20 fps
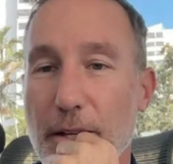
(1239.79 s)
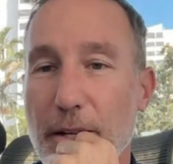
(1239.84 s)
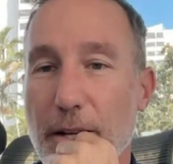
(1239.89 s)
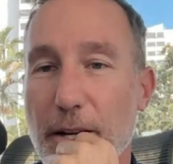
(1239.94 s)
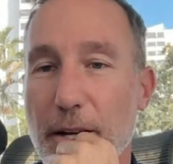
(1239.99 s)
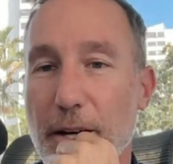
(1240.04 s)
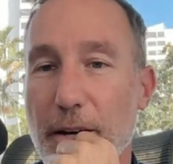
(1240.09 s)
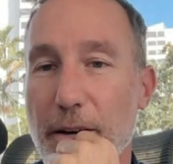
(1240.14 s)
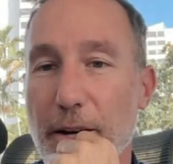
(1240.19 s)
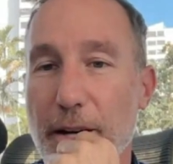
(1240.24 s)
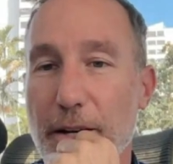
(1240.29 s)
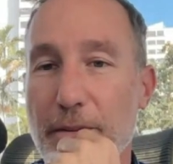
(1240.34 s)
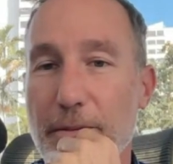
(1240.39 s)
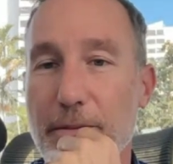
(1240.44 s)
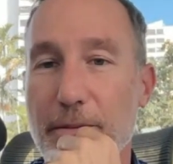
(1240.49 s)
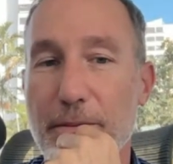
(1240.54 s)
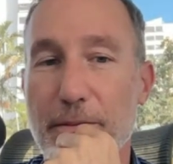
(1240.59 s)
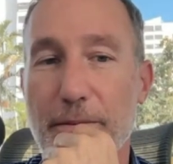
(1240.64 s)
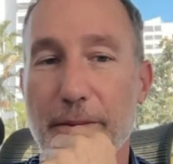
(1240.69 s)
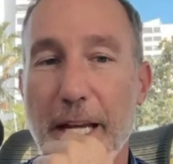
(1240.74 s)
All right.
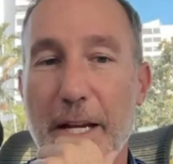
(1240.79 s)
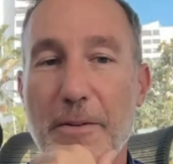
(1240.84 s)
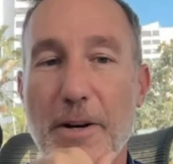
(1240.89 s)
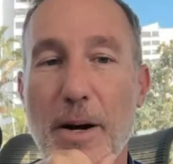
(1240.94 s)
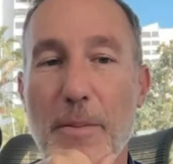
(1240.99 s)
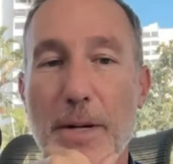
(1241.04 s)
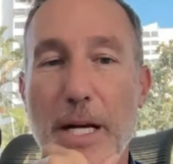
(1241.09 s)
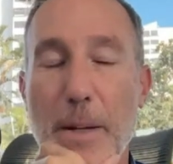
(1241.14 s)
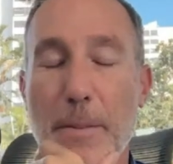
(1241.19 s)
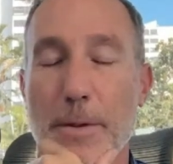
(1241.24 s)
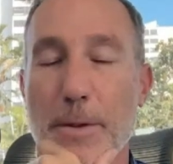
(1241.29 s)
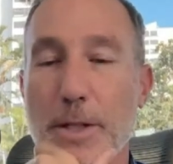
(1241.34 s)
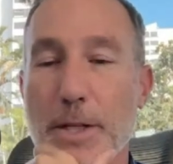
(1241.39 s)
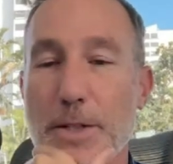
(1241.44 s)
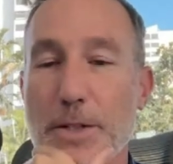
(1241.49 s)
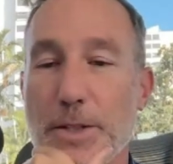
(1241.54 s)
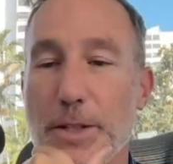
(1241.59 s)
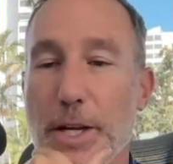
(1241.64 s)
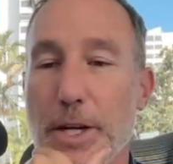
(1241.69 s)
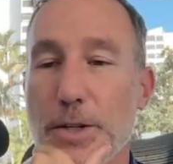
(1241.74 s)
Hey, Rob, what happened to the
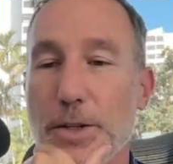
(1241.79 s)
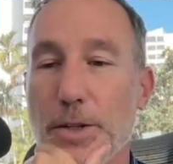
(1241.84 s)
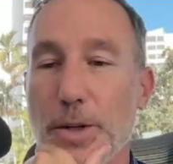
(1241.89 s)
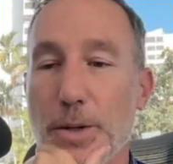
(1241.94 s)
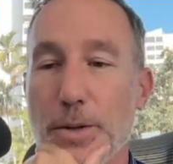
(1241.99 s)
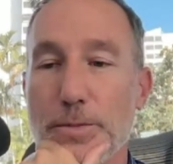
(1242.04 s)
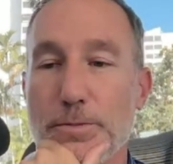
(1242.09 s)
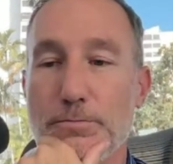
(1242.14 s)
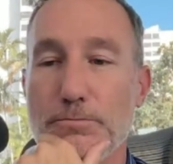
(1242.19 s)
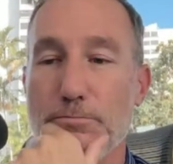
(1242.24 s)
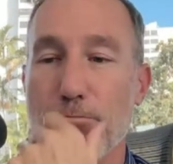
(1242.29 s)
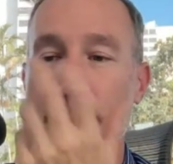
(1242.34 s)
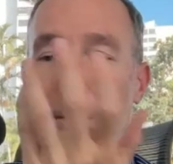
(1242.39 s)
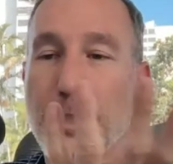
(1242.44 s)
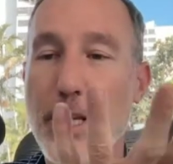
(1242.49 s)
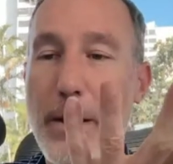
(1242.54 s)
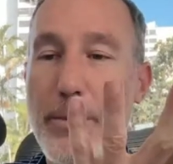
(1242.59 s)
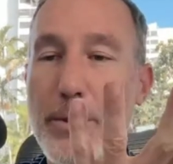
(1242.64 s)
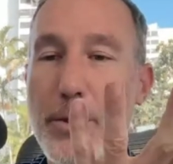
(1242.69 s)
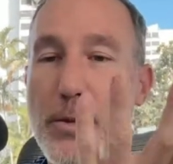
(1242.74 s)
D C A show?
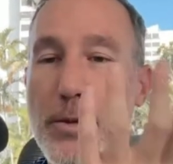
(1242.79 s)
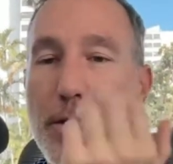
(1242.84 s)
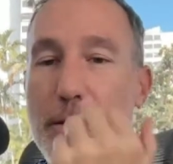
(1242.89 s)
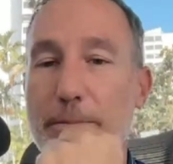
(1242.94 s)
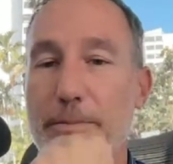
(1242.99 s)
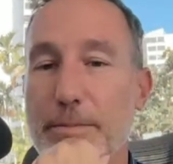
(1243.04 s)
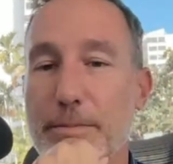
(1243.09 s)
Stop doing it.